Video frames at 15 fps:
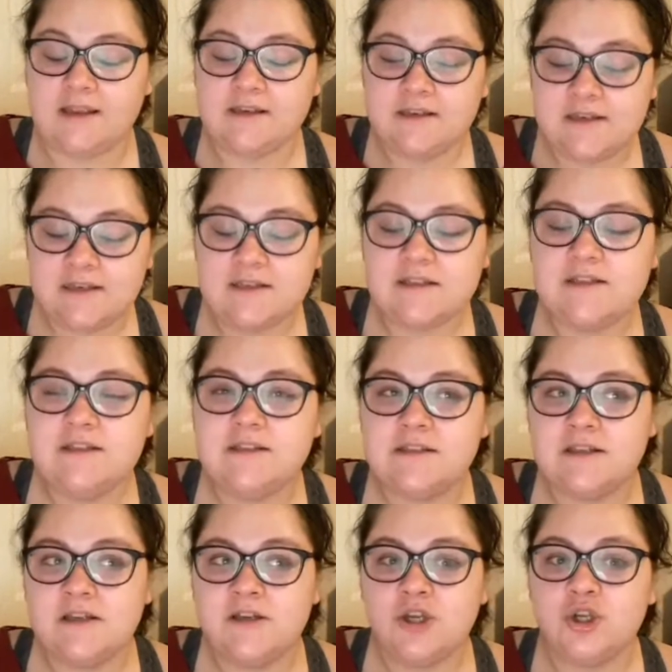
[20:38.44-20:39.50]
He
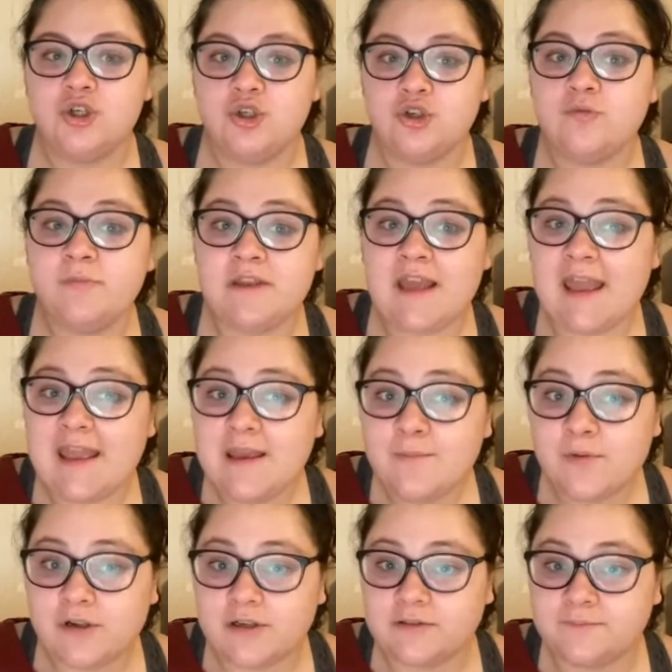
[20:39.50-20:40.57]
needs to be
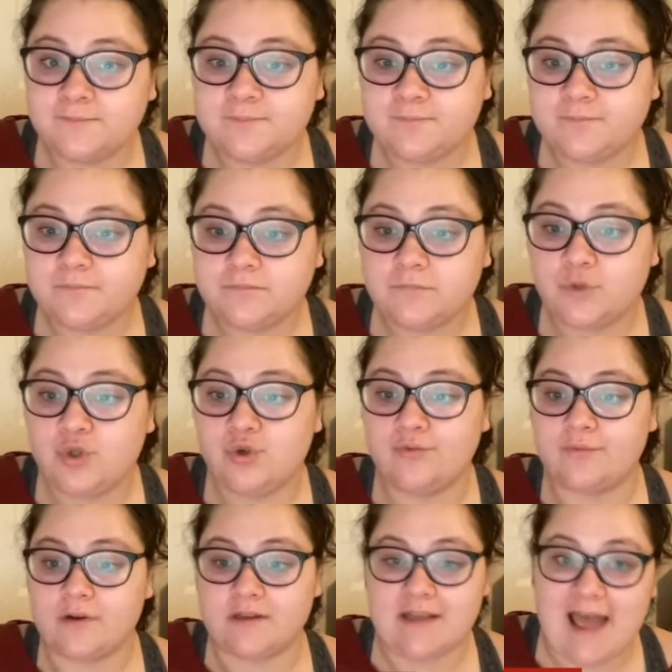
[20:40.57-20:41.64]
able
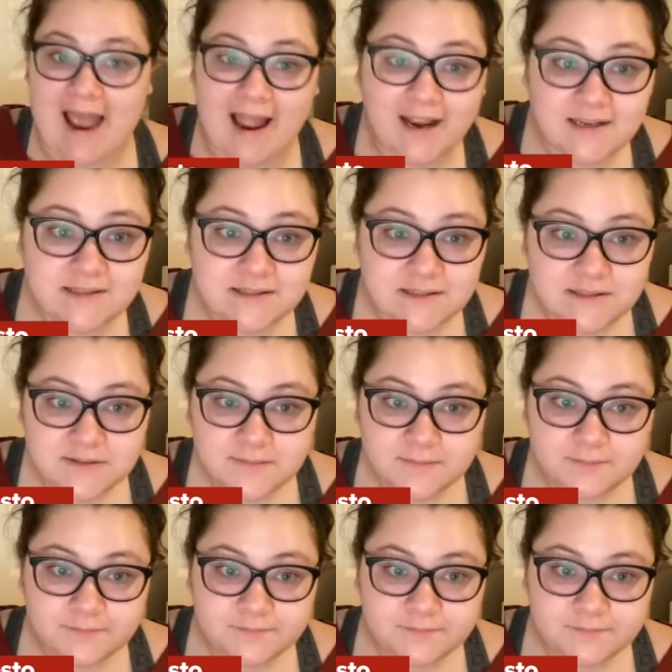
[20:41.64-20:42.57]
to relax,